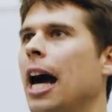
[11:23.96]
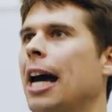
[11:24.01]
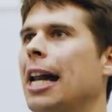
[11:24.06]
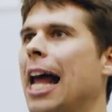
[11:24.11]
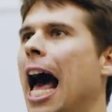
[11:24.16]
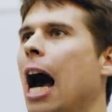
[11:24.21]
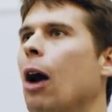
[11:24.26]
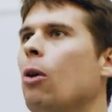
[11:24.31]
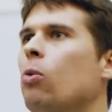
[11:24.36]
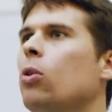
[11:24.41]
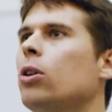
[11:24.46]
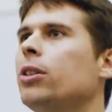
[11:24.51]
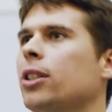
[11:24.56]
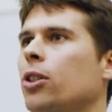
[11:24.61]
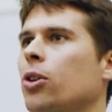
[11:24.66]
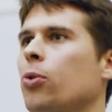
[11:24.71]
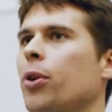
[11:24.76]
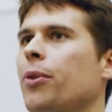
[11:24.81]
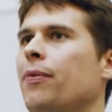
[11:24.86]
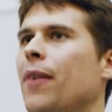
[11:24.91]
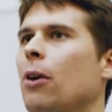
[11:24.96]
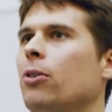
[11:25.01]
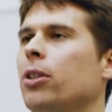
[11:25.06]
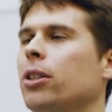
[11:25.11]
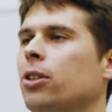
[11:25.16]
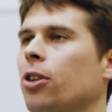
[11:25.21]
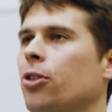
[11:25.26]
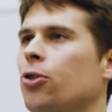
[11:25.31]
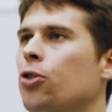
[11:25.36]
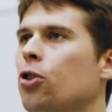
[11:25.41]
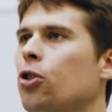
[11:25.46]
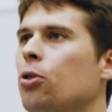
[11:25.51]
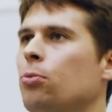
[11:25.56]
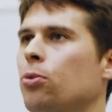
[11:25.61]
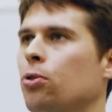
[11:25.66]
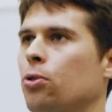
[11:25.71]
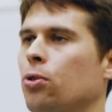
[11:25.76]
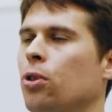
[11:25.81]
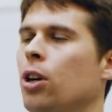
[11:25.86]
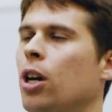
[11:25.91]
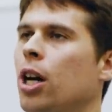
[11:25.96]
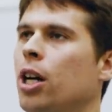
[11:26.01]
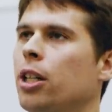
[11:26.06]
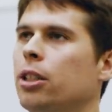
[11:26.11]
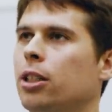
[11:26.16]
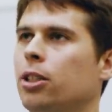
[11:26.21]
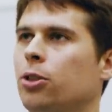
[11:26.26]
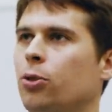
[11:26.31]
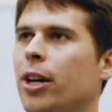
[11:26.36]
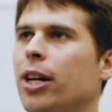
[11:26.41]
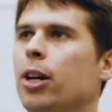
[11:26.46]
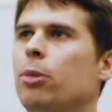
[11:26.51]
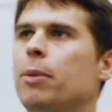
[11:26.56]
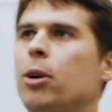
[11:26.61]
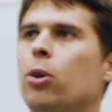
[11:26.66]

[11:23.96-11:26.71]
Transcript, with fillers: And how was it that we found it so normal to drink